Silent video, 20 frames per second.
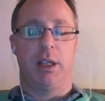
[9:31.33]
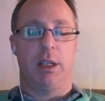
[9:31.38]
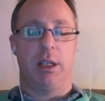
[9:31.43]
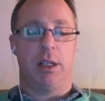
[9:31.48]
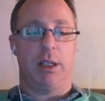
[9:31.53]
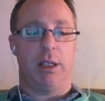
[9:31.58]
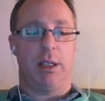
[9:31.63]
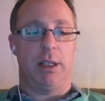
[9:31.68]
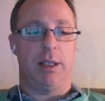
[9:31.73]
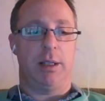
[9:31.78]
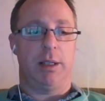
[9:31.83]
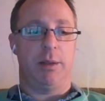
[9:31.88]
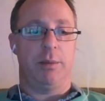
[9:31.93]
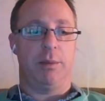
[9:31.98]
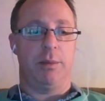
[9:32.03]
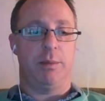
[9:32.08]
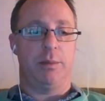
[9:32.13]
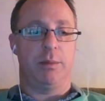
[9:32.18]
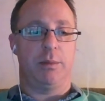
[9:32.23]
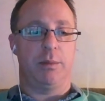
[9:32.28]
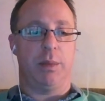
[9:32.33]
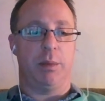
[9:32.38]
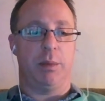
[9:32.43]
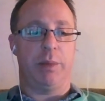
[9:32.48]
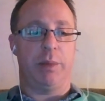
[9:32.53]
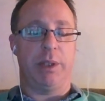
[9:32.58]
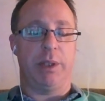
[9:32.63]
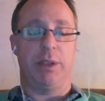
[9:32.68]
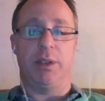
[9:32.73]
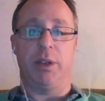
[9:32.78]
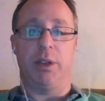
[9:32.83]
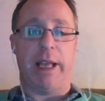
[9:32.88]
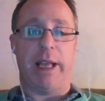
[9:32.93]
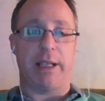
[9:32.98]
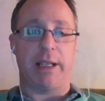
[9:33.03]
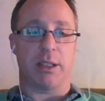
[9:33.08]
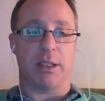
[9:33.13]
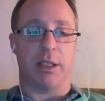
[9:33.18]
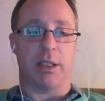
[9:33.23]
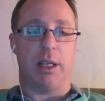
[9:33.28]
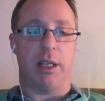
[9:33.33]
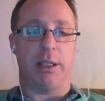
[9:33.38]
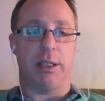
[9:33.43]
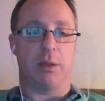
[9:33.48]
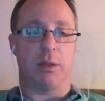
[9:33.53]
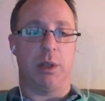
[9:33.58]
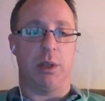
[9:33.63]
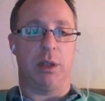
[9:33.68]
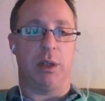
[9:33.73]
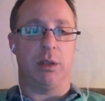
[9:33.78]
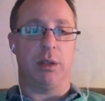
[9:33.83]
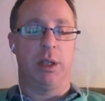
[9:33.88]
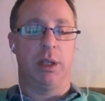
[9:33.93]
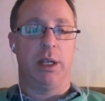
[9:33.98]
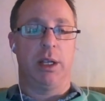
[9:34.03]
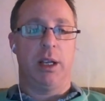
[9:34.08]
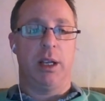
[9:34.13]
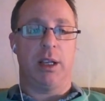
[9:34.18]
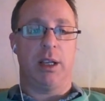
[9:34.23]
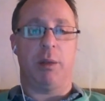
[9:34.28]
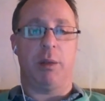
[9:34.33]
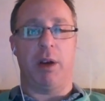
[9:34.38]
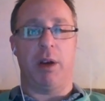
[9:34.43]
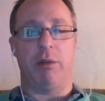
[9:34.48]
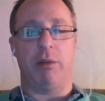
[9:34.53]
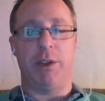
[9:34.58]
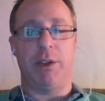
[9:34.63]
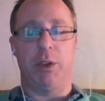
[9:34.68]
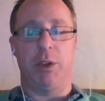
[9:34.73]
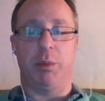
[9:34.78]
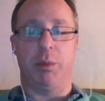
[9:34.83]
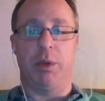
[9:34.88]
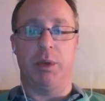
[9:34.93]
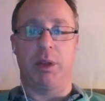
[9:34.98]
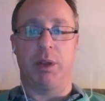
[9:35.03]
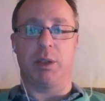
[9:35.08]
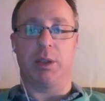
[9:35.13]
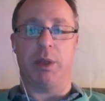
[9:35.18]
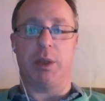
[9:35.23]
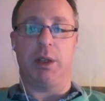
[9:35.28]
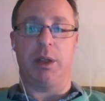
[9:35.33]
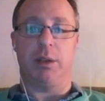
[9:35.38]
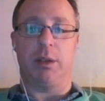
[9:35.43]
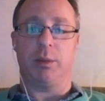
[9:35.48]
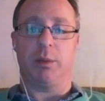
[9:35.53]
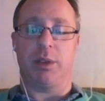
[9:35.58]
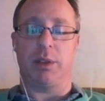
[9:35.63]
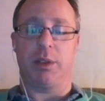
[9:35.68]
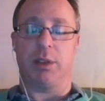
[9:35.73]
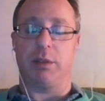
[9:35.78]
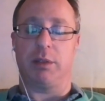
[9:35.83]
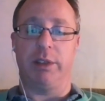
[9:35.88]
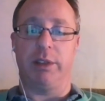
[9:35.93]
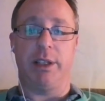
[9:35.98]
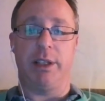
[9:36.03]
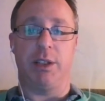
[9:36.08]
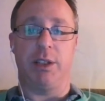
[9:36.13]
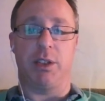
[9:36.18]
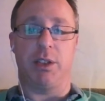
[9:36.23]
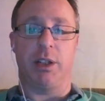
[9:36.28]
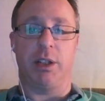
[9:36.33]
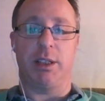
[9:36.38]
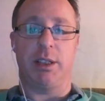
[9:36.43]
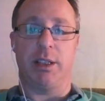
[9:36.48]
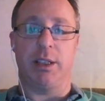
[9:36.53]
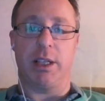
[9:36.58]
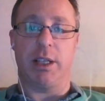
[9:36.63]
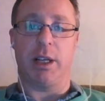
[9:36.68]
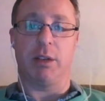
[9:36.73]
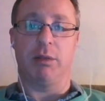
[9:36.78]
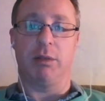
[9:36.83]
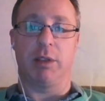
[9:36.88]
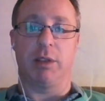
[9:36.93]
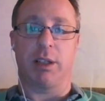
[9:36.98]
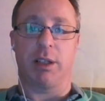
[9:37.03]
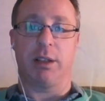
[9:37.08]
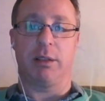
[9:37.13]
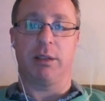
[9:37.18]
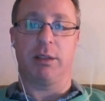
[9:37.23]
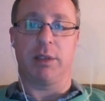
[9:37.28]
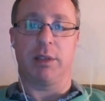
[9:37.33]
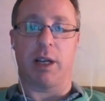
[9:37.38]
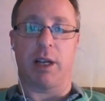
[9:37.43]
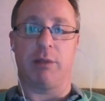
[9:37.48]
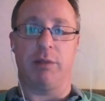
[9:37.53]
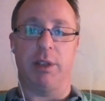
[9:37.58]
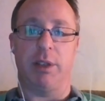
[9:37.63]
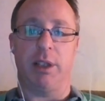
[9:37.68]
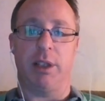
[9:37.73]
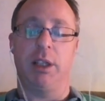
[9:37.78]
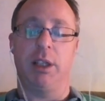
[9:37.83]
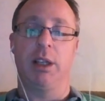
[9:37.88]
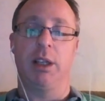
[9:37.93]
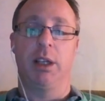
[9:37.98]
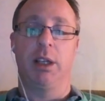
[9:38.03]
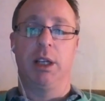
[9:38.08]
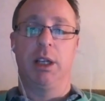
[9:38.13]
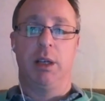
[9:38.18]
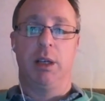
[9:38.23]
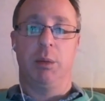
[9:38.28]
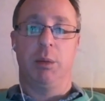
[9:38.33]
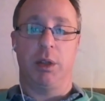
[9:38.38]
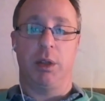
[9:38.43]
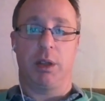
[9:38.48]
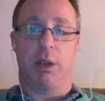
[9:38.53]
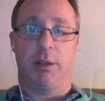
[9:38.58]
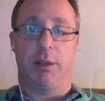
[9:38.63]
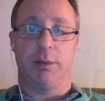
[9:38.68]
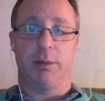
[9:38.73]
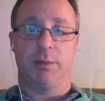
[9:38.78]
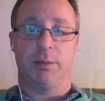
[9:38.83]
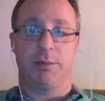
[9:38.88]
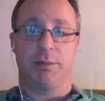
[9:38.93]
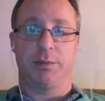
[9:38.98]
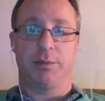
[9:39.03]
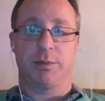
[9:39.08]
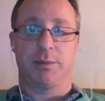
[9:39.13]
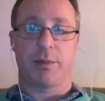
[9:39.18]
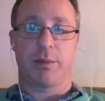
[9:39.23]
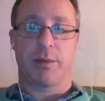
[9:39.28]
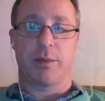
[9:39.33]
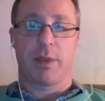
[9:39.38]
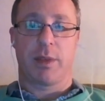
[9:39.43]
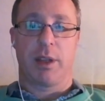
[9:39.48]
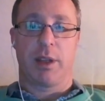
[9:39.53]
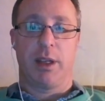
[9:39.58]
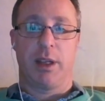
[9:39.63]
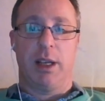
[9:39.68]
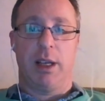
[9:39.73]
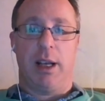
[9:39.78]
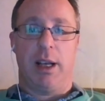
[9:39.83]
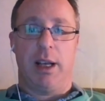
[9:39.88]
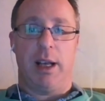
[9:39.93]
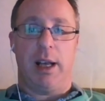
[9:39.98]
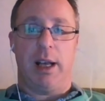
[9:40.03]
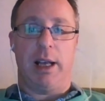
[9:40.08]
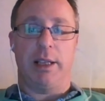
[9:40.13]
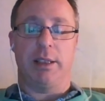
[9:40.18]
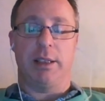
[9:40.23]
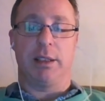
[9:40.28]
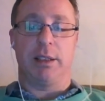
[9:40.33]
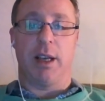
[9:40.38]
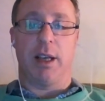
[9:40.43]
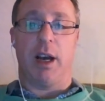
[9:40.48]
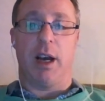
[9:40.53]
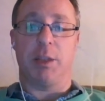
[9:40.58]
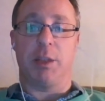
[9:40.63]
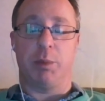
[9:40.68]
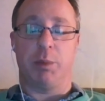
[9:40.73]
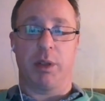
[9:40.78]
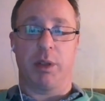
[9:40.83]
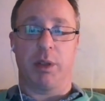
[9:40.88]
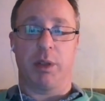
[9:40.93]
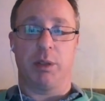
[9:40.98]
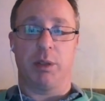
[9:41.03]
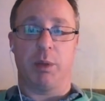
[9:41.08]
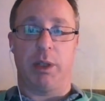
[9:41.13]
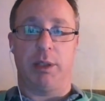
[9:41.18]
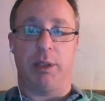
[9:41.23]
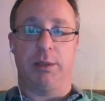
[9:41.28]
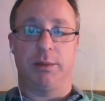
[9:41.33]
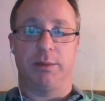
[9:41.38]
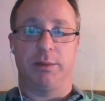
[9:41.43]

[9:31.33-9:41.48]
Been doing exercise as well. I've read your book as well, which I really enjoyed, the Integral Recovery book, and Guy's book as well.